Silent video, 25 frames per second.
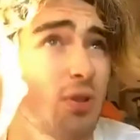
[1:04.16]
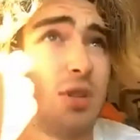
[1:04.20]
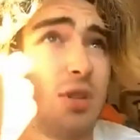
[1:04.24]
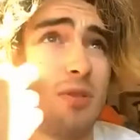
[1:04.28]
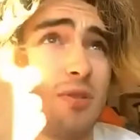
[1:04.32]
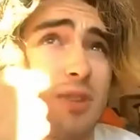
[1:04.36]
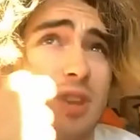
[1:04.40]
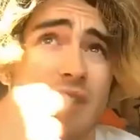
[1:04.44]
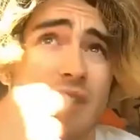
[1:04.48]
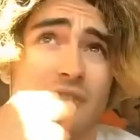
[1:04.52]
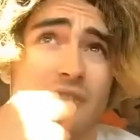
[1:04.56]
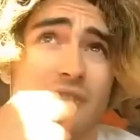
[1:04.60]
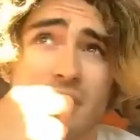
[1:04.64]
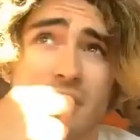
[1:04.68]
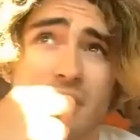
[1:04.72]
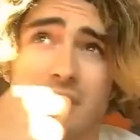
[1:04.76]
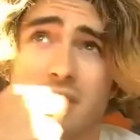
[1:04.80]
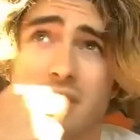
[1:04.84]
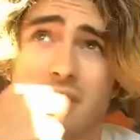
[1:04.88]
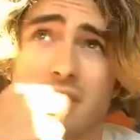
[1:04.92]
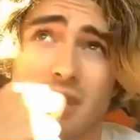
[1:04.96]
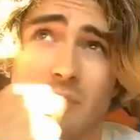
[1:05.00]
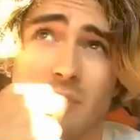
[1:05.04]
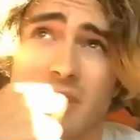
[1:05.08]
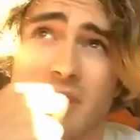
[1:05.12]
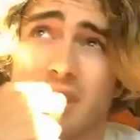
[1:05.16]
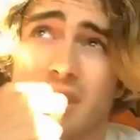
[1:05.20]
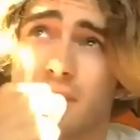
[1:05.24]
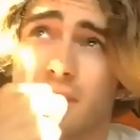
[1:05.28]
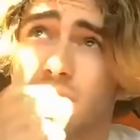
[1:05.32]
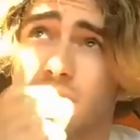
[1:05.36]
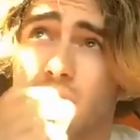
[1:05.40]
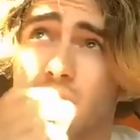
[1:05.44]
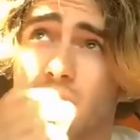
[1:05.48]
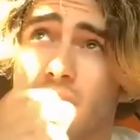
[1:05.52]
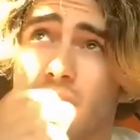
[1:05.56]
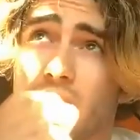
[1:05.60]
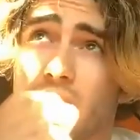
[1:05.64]
not too different because I mean
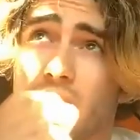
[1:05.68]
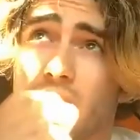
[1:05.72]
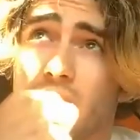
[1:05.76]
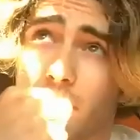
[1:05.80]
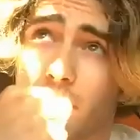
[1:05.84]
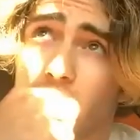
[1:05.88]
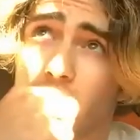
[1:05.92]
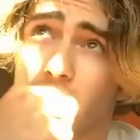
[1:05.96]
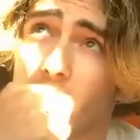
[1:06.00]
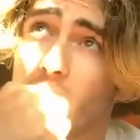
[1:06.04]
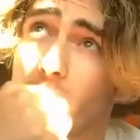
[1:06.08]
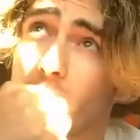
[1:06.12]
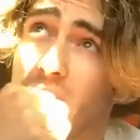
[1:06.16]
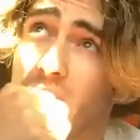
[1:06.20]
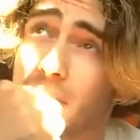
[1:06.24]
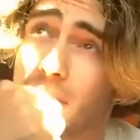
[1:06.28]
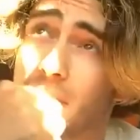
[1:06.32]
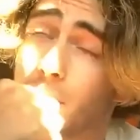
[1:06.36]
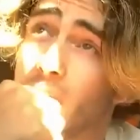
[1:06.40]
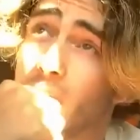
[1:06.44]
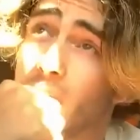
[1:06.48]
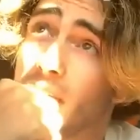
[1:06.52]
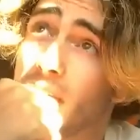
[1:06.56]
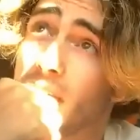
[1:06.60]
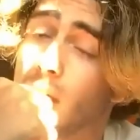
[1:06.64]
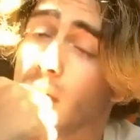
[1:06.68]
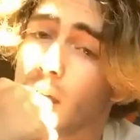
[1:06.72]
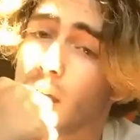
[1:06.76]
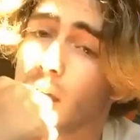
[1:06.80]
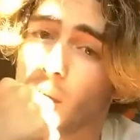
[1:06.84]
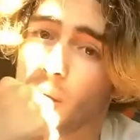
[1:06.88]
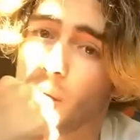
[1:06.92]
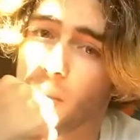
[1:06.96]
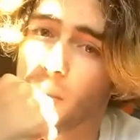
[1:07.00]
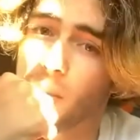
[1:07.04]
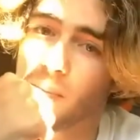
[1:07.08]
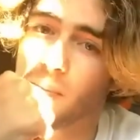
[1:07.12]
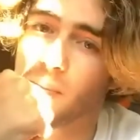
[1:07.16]
I do everything from home anyway.
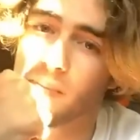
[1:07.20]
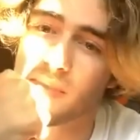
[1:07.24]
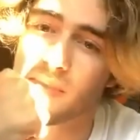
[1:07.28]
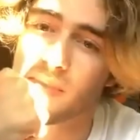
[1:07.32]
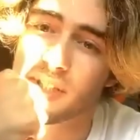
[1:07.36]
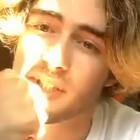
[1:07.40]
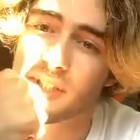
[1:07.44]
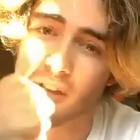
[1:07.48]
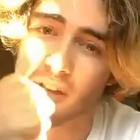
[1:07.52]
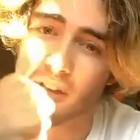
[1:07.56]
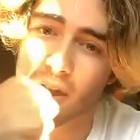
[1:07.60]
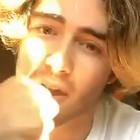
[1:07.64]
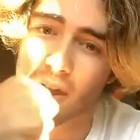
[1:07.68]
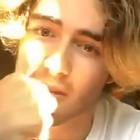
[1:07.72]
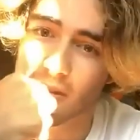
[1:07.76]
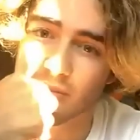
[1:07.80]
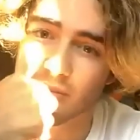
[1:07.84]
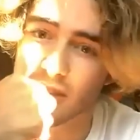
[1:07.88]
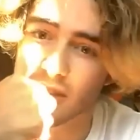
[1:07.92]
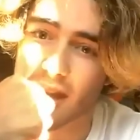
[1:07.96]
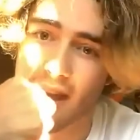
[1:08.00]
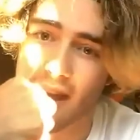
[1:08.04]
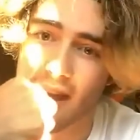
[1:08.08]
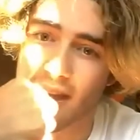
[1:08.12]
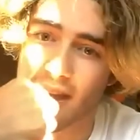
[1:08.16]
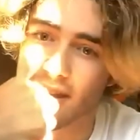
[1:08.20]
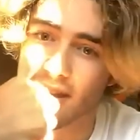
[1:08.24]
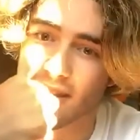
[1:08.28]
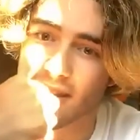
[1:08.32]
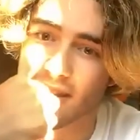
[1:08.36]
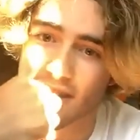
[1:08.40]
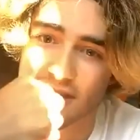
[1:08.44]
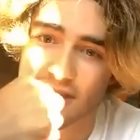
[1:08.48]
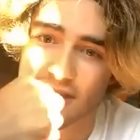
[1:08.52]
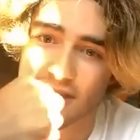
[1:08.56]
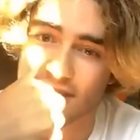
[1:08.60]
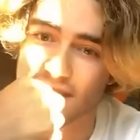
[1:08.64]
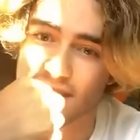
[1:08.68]
Um, so yeah,
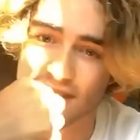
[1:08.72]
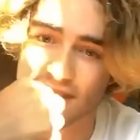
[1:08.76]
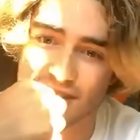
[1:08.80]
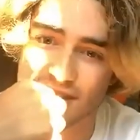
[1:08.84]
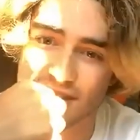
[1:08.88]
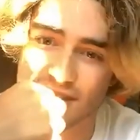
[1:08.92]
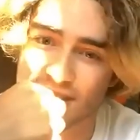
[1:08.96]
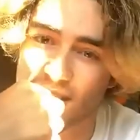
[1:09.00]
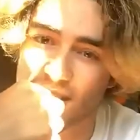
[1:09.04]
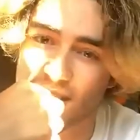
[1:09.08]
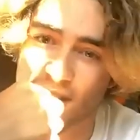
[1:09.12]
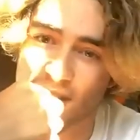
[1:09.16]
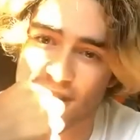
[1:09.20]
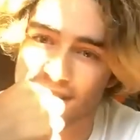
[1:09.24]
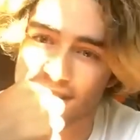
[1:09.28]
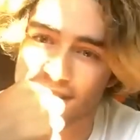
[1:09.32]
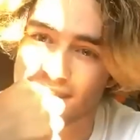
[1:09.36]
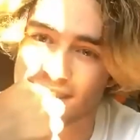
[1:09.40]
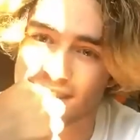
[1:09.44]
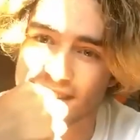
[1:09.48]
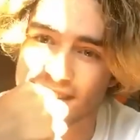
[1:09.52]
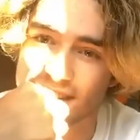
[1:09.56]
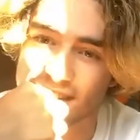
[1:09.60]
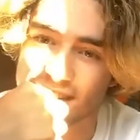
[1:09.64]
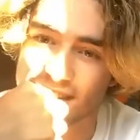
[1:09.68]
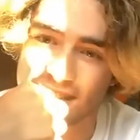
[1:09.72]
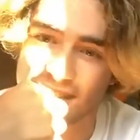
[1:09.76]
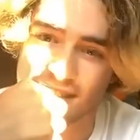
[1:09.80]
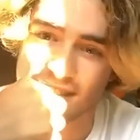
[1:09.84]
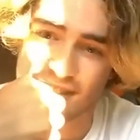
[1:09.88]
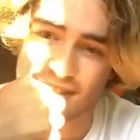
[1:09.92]
it's it's nice. It's just you know